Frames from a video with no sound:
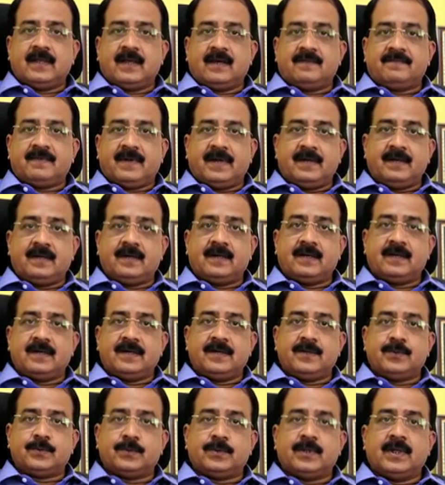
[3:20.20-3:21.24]
they have entered
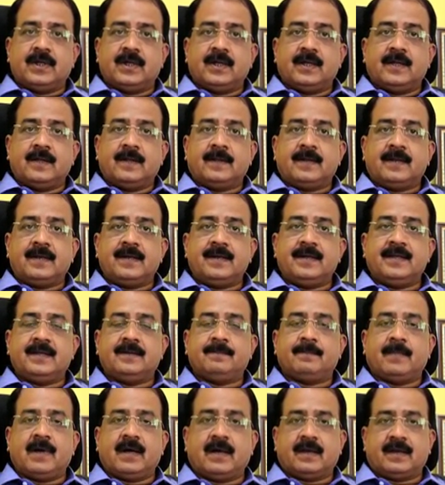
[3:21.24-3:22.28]
into the
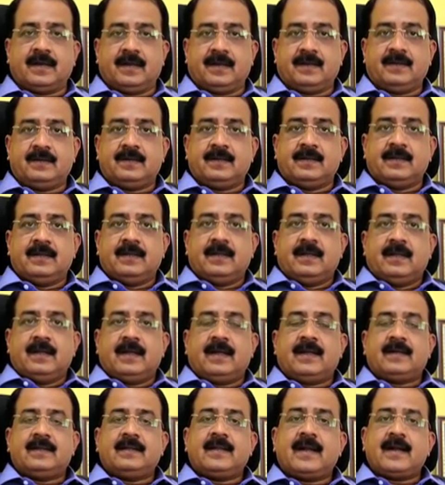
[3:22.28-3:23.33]
Indian market
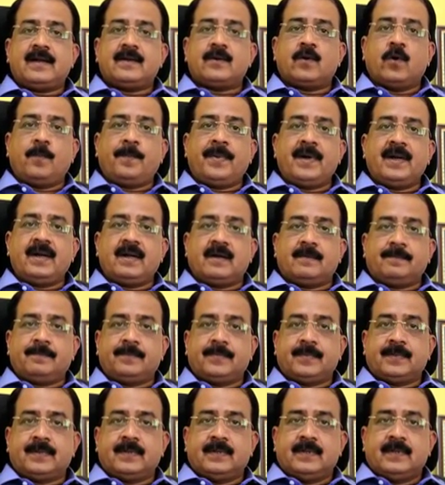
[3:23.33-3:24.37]
and that opened up
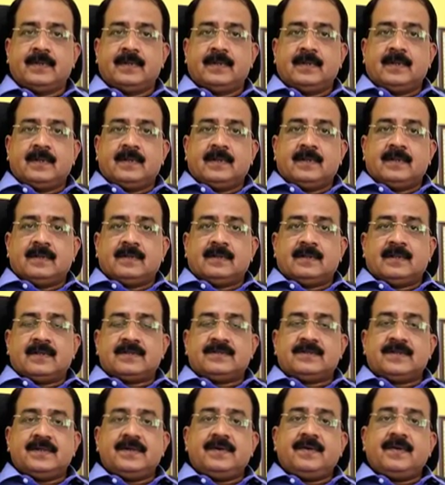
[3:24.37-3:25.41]
the
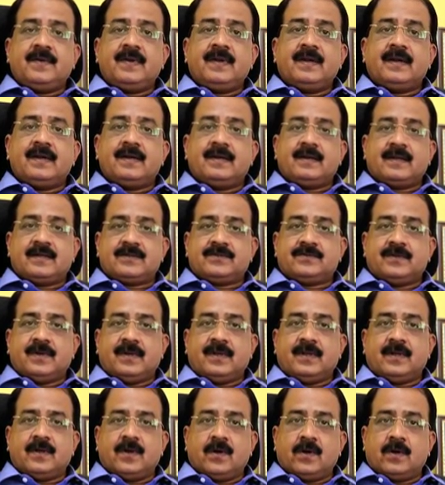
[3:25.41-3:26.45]
sintering
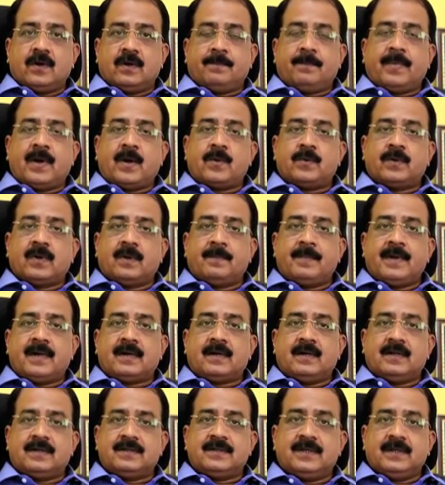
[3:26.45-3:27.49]
industry or powder
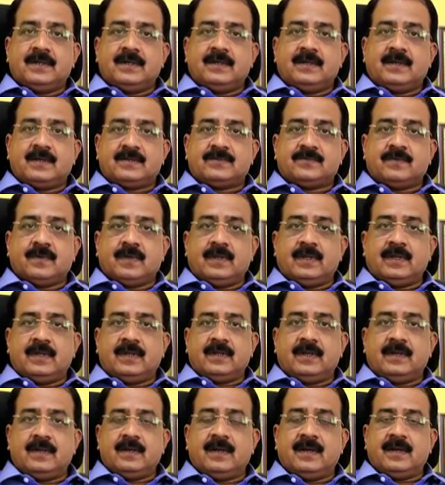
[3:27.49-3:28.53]
metallurgy
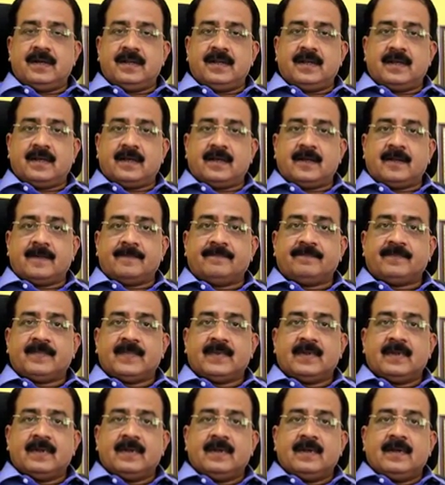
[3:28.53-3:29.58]
industry in India.
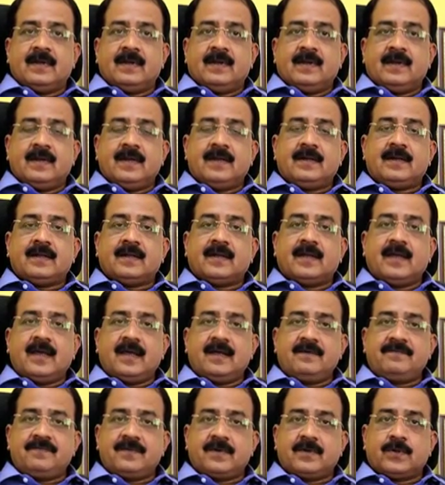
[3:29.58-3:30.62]
It
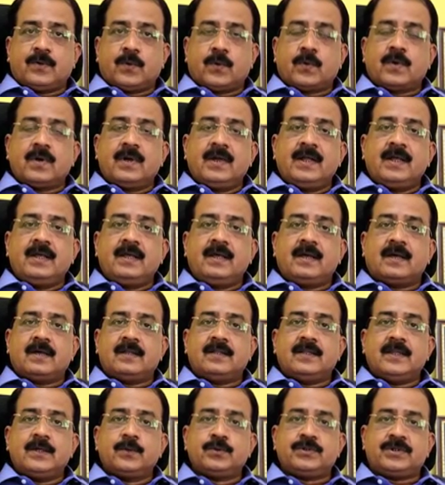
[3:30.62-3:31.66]
gave totally a
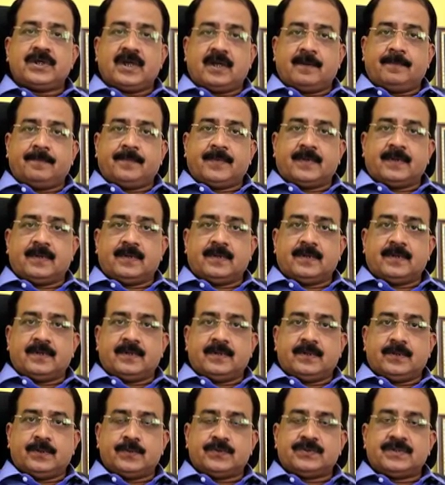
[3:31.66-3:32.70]
new shape
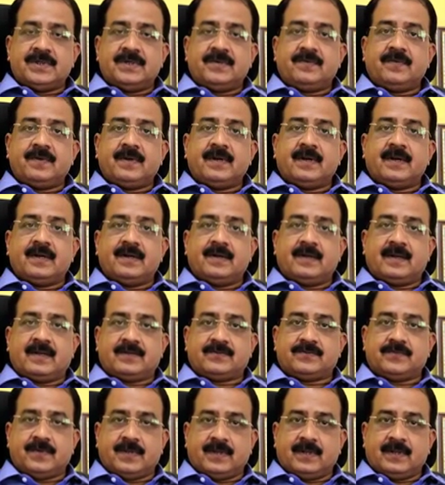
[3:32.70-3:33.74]
to sintering
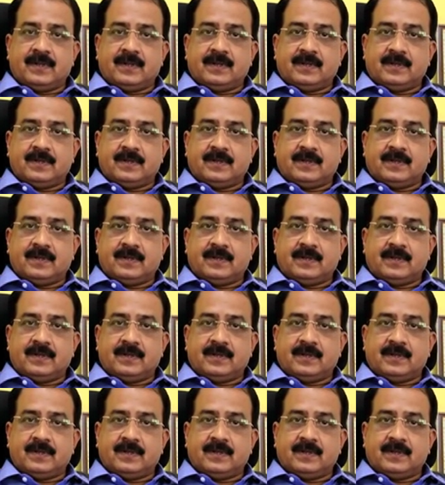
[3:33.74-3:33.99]
industry